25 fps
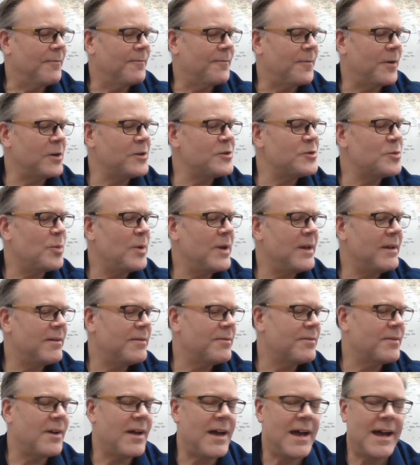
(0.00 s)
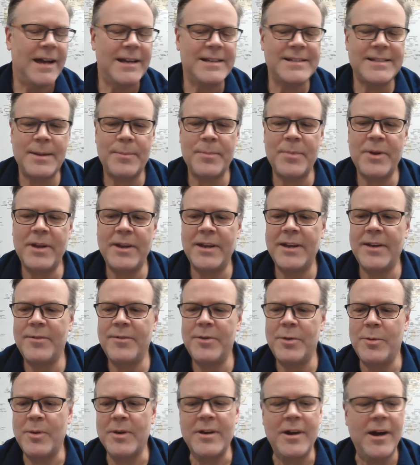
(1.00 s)
First week of class, I'm going to give
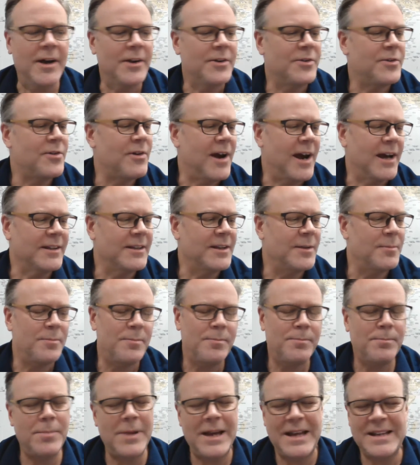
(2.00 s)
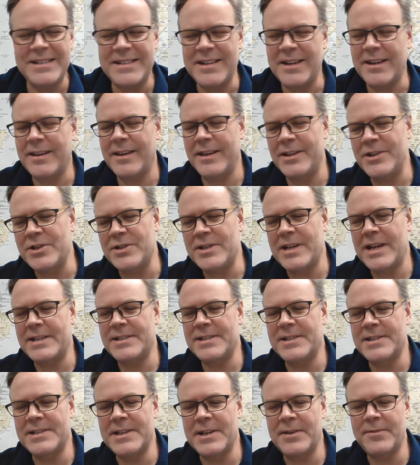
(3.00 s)
you a contract that basically just has
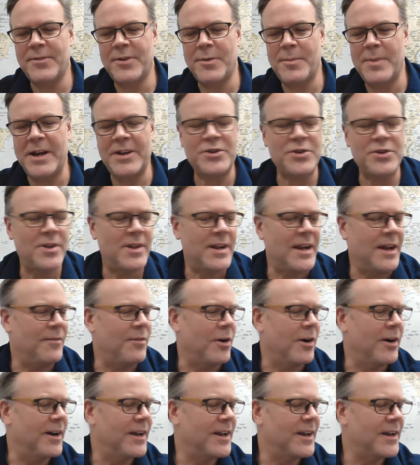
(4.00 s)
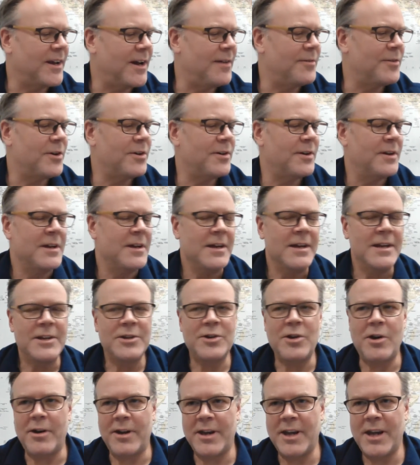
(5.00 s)
this information that I've already covered,
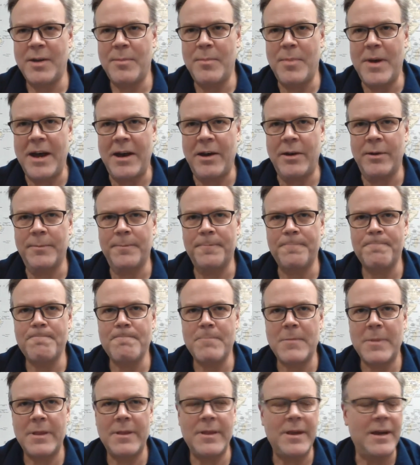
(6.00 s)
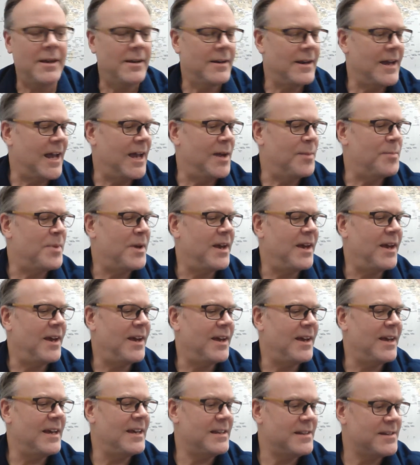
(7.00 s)
talking about that
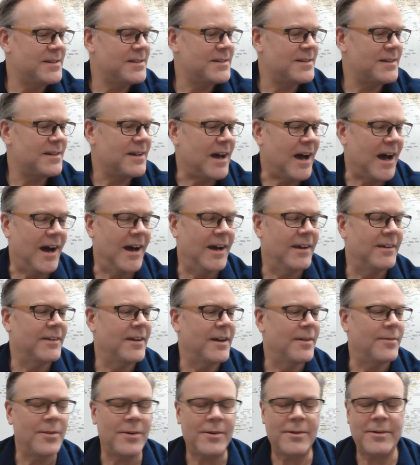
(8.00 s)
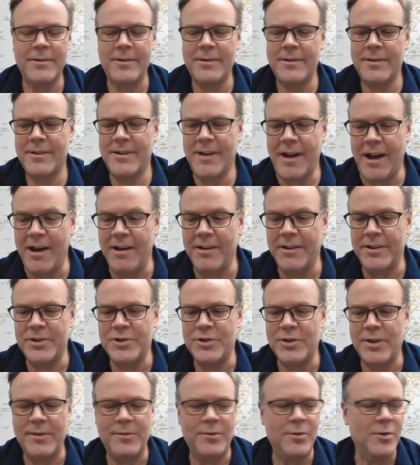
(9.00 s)
AP is high level,
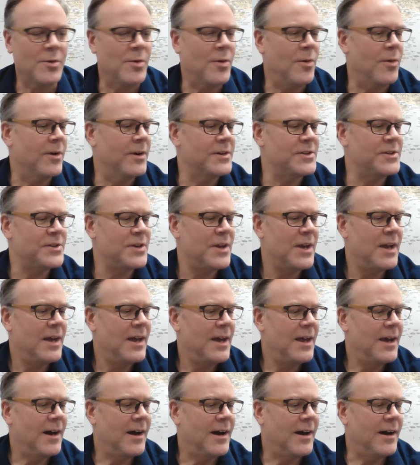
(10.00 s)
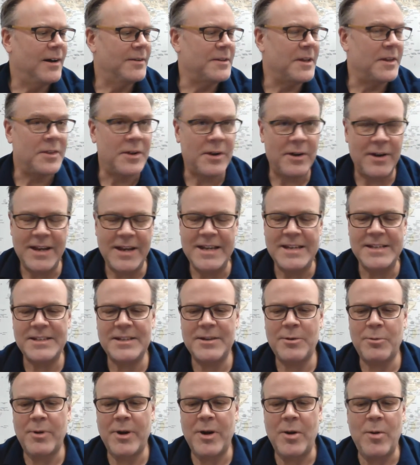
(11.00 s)
college level course, that there is
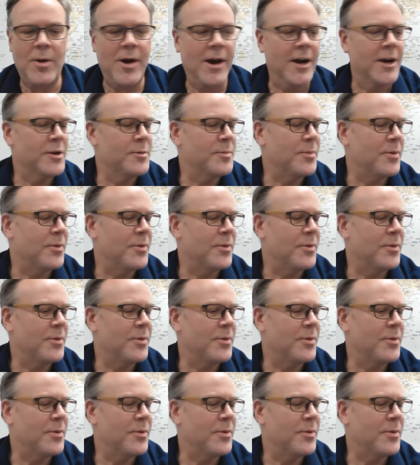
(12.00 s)
a required